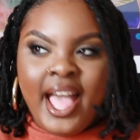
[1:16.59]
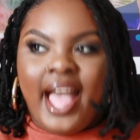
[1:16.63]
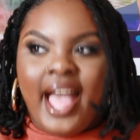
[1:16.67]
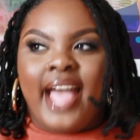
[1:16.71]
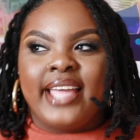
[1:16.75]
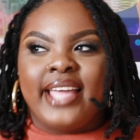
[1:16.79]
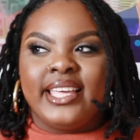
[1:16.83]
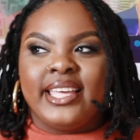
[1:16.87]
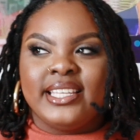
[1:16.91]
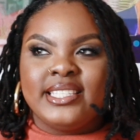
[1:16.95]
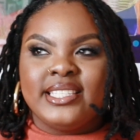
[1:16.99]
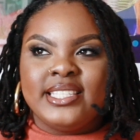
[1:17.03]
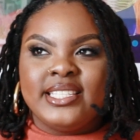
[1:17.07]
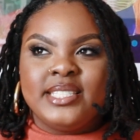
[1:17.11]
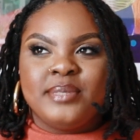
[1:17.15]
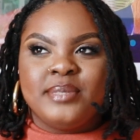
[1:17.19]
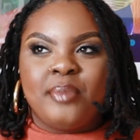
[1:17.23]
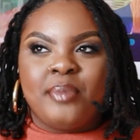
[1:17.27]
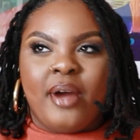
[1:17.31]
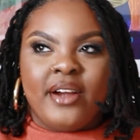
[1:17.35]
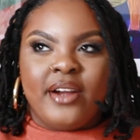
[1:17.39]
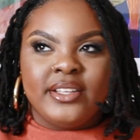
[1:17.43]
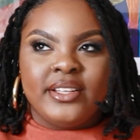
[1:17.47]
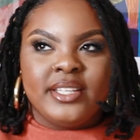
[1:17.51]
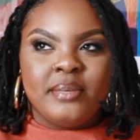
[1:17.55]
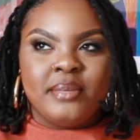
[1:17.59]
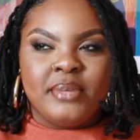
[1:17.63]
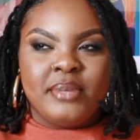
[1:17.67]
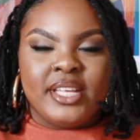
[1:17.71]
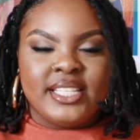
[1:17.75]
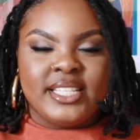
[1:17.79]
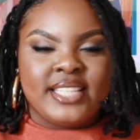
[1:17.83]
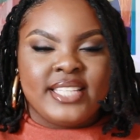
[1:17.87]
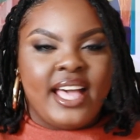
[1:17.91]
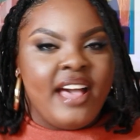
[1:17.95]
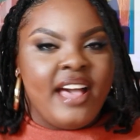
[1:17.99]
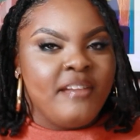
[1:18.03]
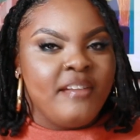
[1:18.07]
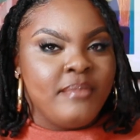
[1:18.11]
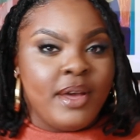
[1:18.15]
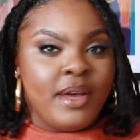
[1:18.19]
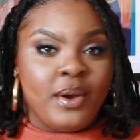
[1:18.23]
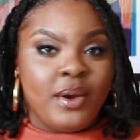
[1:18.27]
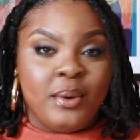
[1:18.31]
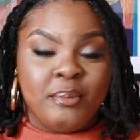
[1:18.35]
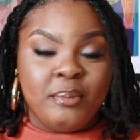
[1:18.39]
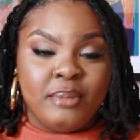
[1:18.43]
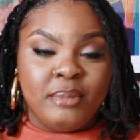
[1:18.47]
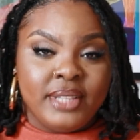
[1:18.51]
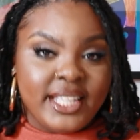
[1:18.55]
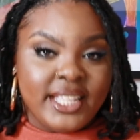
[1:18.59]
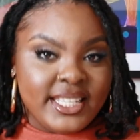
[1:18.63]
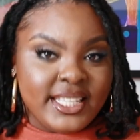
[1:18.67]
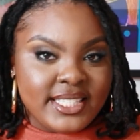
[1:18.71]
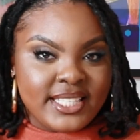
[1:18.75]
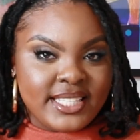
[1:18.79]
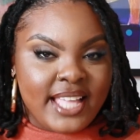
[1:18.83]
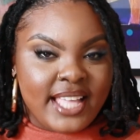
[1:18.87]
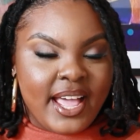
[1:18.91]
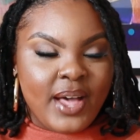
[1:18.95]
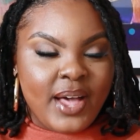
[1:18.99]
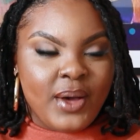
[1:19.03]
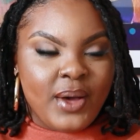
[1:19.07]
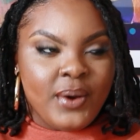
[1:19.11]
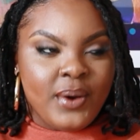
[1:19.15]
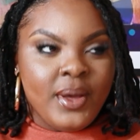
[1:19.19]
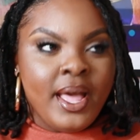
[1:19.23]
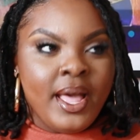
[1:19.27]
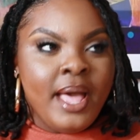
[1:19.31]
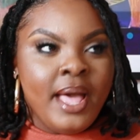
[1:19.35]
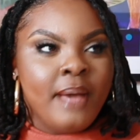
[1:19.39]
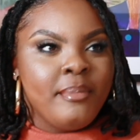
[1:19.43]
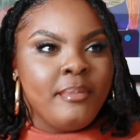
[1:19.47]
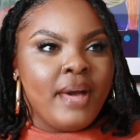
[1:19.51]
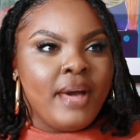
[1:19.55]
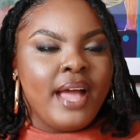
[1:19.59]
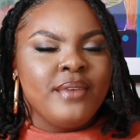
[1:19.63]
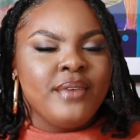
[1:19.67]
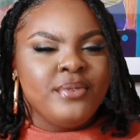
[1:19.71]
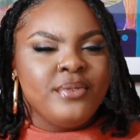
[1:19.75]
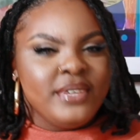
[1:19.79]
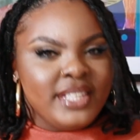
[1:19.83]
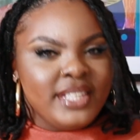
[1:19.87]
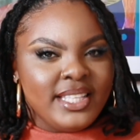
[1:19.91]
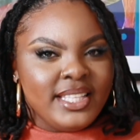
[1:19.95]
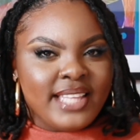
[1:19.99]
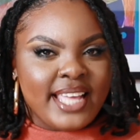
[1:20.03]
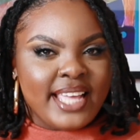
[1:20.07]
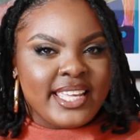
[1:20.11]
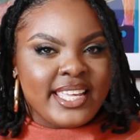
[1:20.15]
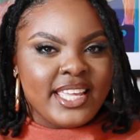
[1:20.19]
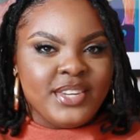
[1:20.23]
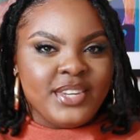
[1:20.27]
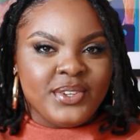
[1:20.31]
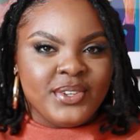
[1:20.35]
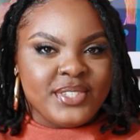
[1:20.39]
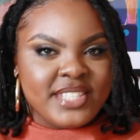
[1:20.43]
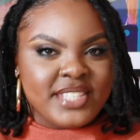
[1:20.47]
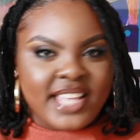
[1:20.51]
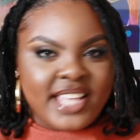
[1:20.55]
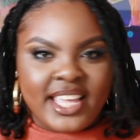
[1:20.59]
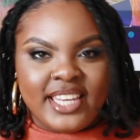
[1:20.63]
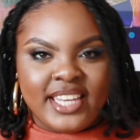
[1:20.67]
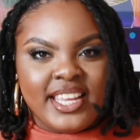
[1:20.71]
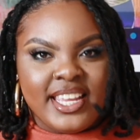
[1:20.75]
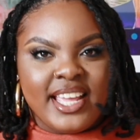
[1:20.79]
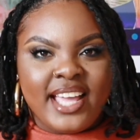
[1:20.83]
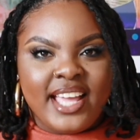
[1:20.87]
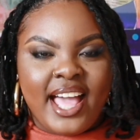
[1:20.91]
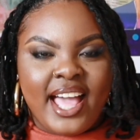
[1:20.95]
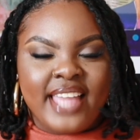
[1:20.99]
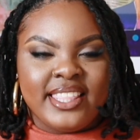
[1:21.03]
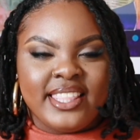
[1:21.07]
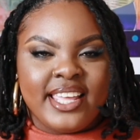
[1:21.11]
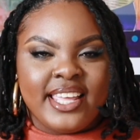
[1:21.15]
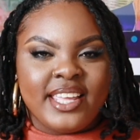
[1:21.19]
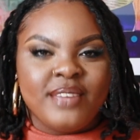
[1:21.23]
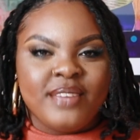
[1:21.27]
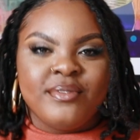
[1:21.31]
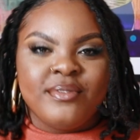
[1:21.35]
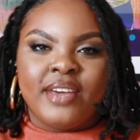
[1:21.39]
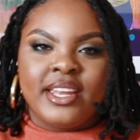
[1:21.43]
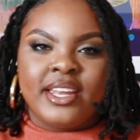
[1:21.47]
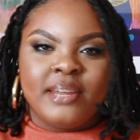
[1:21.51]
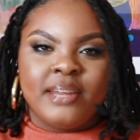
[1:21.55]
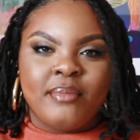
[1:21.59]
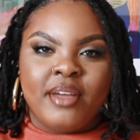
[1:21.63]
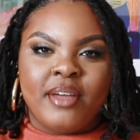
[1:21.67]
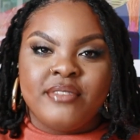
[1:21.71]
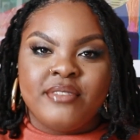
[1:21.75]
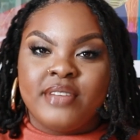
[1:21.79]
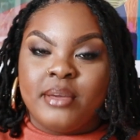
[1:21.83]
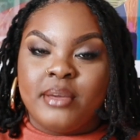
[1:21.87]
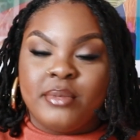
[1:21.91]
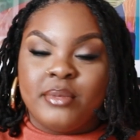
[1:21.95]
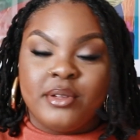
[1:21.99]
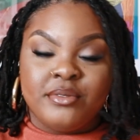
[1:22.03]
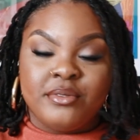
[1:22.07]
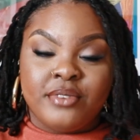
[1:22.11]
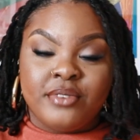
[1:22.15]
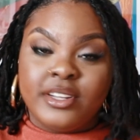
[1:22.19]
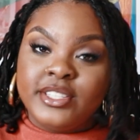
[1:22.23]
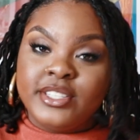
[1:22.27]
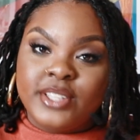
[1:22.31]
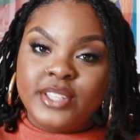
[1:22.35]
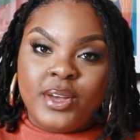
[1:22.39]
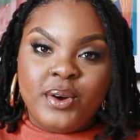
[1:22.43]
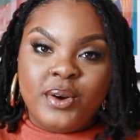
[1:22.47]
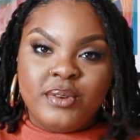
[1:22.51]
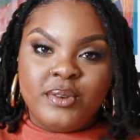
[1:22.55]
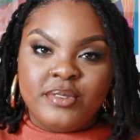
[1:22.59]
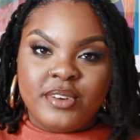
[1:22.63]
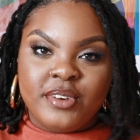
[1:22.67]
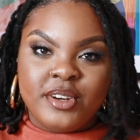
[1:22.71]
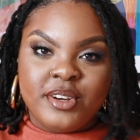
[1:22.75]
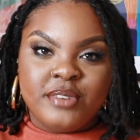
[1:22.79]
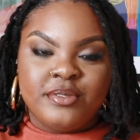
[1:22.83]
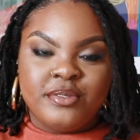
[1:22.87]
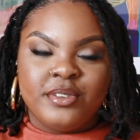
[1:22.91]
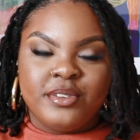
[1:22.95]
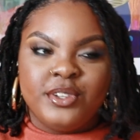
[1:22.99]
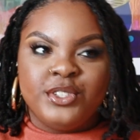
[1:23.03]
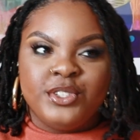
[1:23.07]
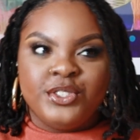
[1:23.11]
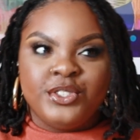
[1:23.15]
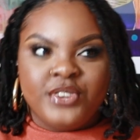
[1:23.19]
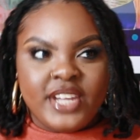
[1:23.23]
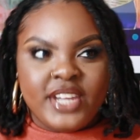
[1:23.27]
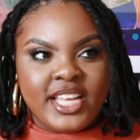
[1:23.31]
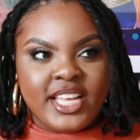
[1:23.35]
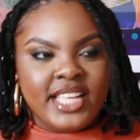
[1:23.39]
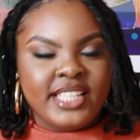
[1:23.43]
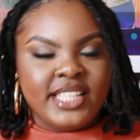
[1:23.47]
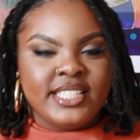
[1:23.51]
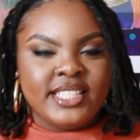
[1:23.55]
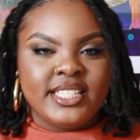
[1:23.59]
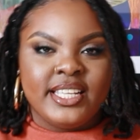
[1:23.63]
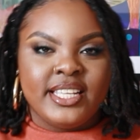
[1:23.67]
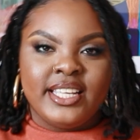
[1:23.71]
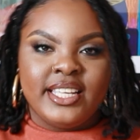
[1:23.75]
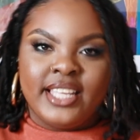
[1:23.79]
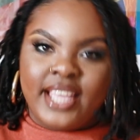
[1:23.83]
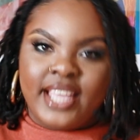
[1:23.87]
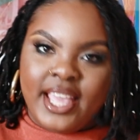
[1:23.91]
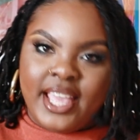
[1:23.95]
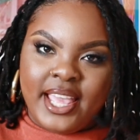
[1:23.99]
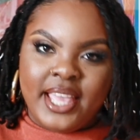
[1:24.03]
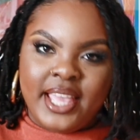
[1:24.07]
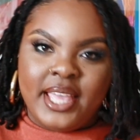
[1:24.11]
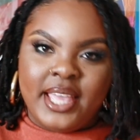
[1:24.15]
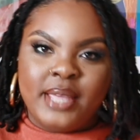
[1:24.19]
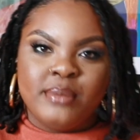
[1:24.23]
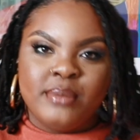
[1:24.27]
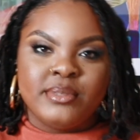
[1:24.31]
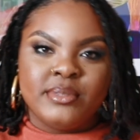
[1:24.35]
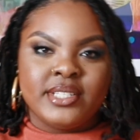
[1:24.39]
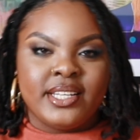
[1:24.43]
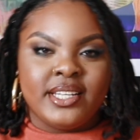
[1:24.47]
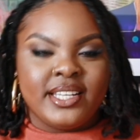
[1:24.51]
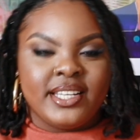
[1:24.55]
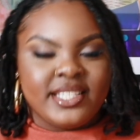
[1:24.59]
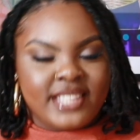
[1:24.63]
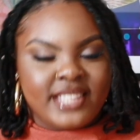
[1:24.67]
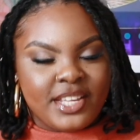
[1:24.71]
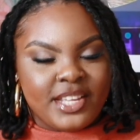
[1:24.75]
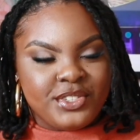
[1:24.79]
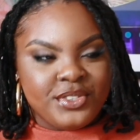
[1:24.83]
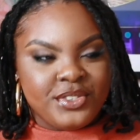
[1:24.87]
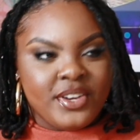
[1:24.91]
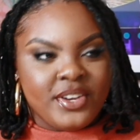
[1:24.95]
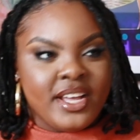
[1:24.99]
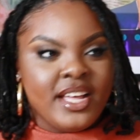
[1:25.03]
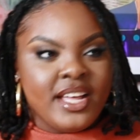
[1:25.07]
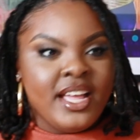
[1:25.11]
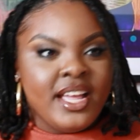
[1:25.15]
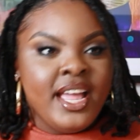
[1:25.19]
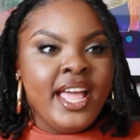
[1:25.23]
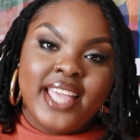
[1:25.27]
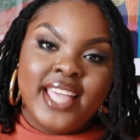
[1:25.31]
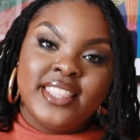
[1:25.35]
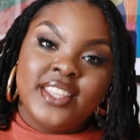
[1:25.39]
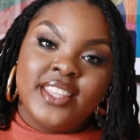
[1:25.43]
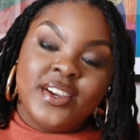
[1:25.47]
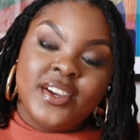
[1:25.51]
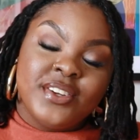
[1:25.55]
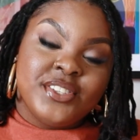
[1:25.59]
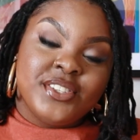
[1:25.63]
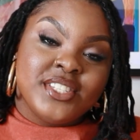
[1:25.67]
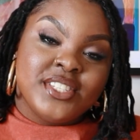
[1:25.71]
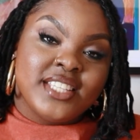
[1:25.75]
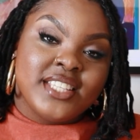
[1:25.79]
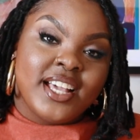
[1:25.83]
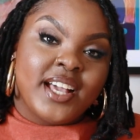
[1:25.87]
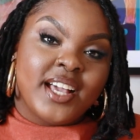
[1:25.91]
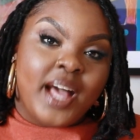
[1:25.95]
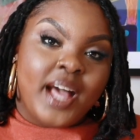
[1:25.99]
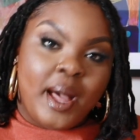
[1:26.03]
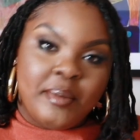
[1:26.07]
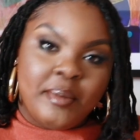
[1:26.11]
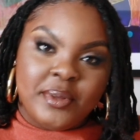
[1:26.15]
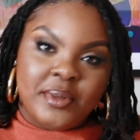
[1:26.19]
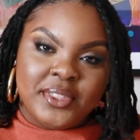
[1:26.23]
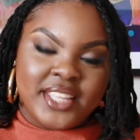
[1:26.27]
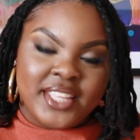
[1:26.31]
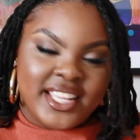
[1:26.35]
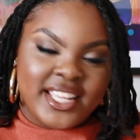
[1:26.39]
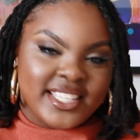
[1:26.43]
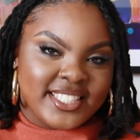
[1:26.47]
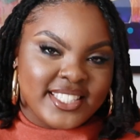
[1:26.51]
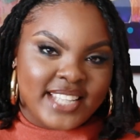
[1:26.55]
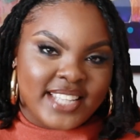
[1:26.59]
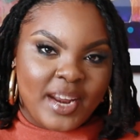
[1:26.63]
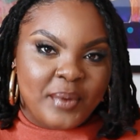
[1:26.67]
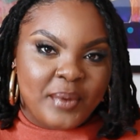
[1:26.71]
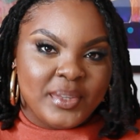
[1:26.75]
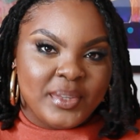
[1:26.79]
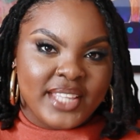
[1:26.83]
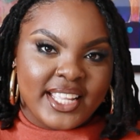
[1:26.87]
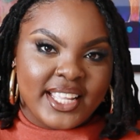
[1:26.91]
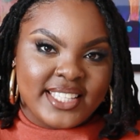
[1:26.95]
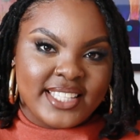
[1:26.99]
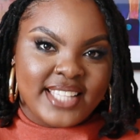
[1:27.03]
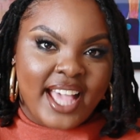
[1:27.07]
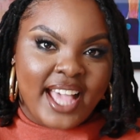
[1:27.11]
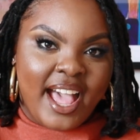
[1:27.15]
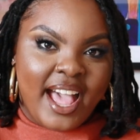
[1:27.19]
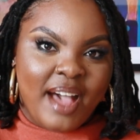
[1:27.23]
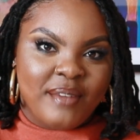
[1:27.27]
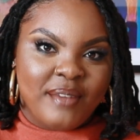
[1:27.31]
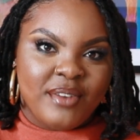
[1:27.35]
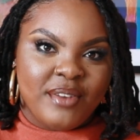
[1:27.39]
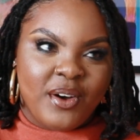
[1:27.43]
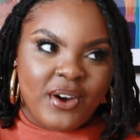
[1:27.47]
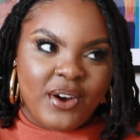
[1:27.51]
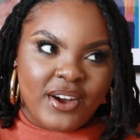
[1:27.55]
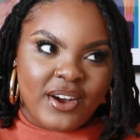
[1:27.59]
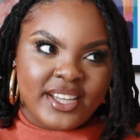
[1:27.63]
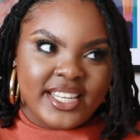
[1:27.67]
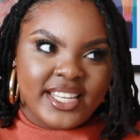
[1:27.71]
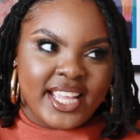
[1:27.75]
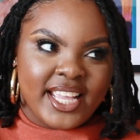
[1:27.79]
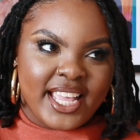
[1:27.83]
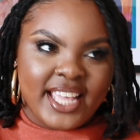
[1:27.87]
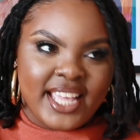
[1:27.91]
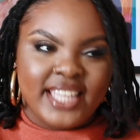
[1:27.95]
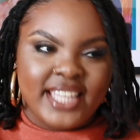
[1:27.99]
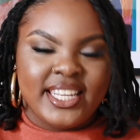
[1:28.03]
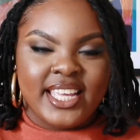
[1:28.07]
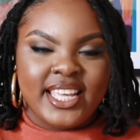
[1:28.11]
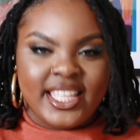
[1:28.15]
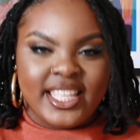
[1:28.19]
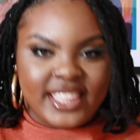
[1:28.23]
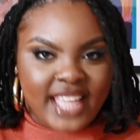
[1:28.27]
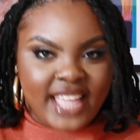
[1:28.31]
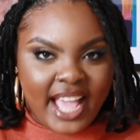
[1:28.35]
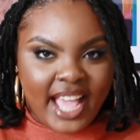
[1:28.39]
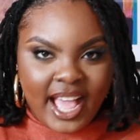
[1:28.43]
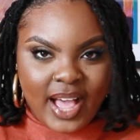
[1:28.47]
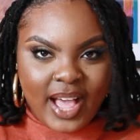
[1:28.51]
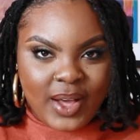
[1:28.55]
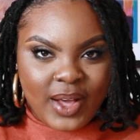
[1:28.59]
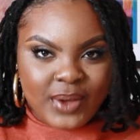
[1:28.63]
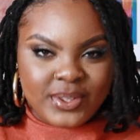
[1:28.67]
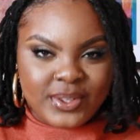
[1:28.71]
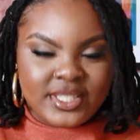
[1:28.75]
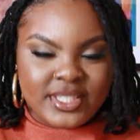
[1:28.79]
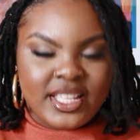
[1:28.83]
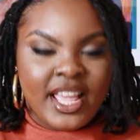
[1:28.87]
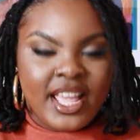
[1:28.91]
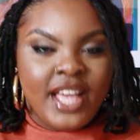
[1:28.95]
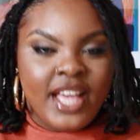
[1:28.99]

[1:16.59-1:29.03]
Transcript: I guess it's partly because I have my own place now, but I really like entertaining. I like inviting my family and friends over for drinks and games and etc. And there are just a couple things that I would like to have on hand in the house